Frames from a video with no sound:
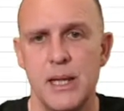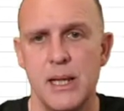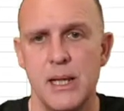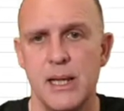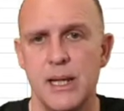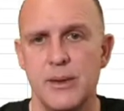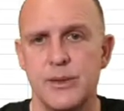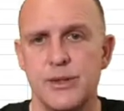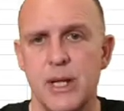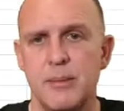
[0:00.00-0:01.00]
Now
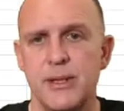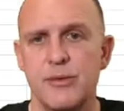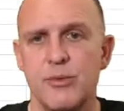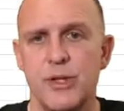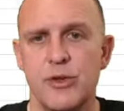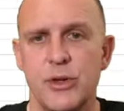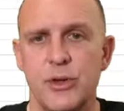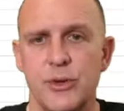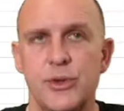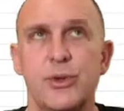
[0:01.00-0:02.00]
there's a couple of different ways I
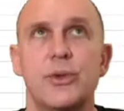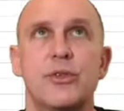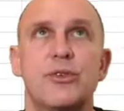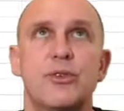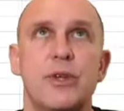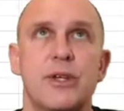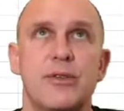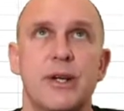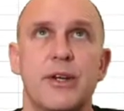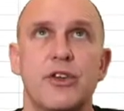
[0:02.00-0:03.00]
could do this data
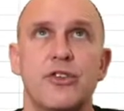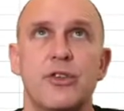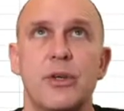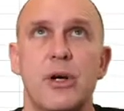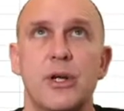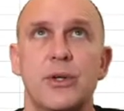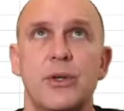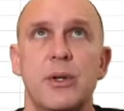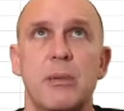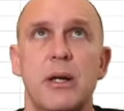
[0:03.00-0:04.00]
validation. I could
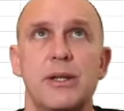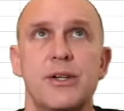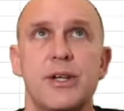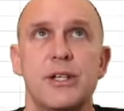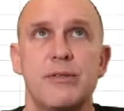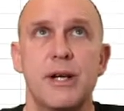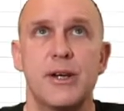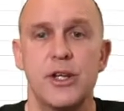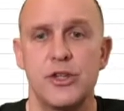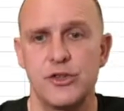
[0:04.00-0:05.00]
apply the data
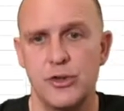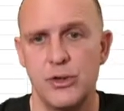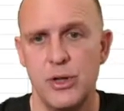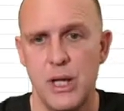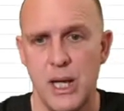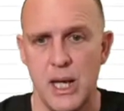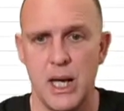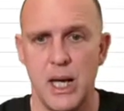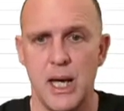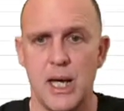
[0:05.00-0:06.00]
validation
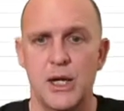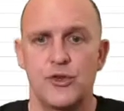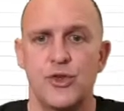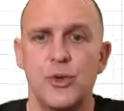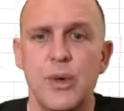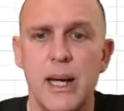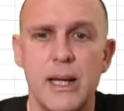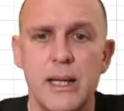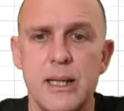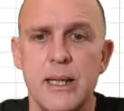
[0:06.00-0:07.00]
to
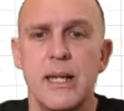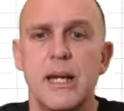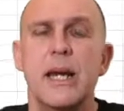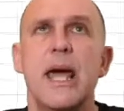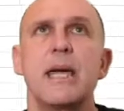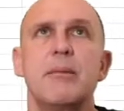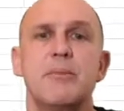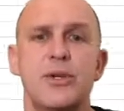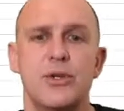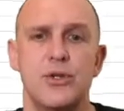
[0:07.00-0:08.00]
a
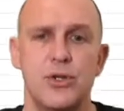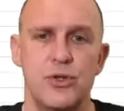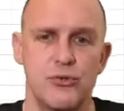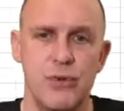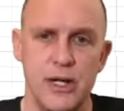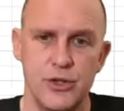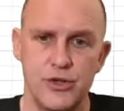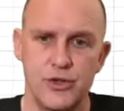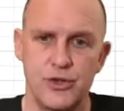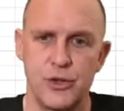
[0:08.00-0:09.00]
named
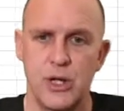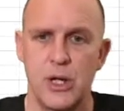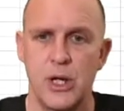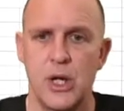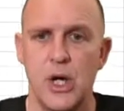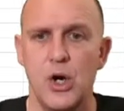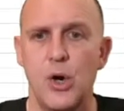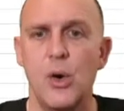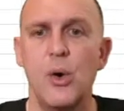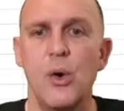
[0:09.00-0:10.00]
range,
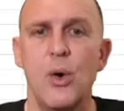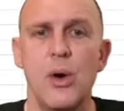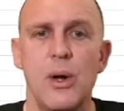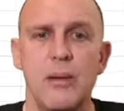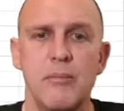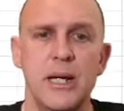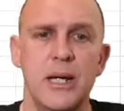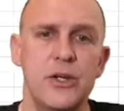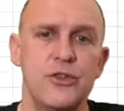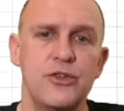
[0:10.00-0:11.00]
or
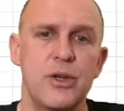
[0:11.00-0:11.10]
because